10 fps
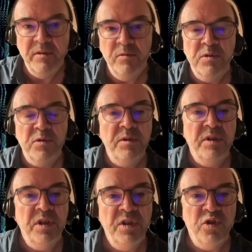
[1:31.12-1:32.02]
also in
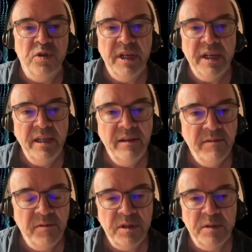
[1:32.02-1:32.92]
engineering,
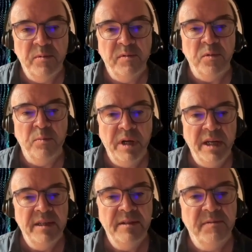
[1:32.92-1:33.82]
for example, for
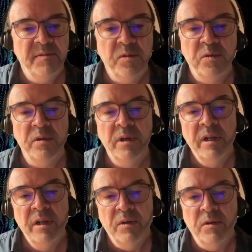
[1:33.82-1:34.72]
planes, for
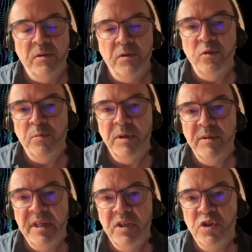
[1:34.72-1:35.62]
renewable
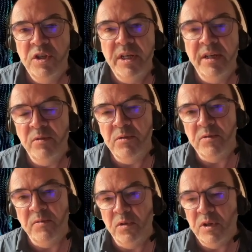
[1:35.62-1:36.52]
energy, and
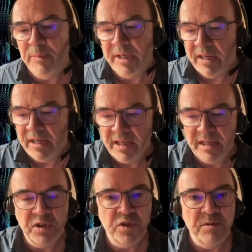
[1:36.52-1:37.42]
also for chemical
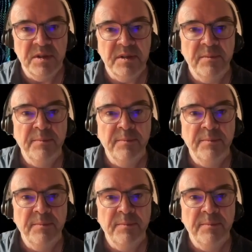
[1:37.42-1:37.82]
reactions.